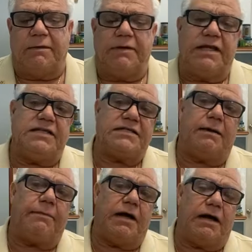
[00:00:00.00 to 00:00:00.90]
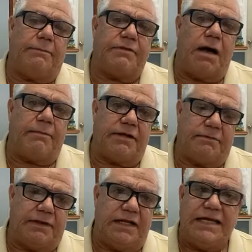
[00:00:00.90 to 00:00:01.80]
um, in his ab-
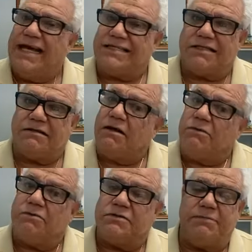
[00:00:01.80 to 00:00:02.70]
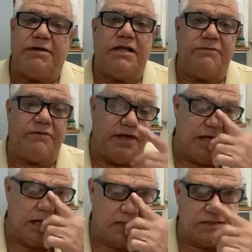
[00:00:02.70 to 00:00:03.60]
abdomen, and he has it though, seemingly
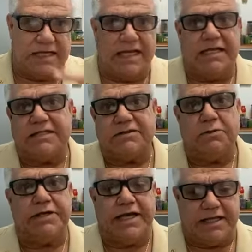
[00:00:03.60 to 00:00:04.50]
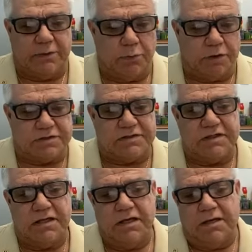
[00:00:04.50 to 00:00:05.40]
for years, and it's only getting
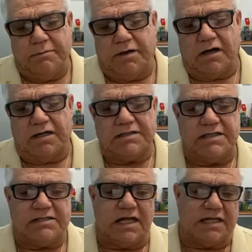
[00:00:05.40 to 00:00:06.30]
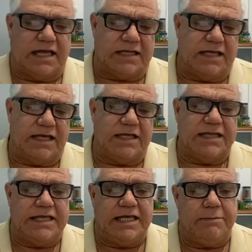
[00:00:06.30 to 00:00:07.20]
worse because he's not
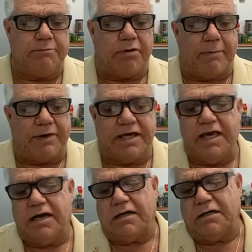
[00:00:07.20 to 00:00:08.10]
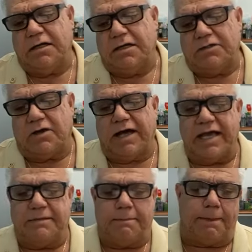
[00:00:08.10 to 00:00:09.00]
getting the proper care. So
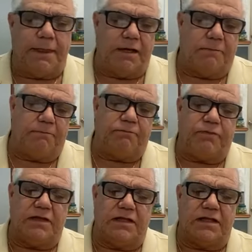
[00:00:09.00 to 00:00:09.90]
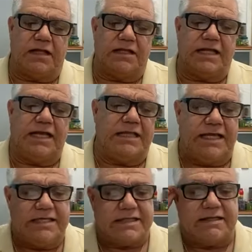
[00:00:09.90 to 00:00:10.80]
again, you know,
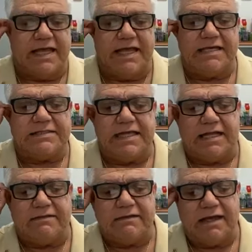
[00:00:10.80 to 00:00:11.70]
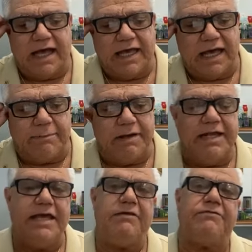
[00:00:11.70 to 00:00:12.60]
the, these are things that I, I,
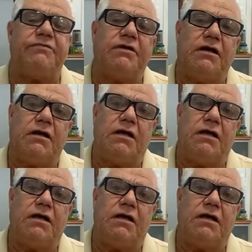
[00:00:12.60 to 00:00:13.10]
believe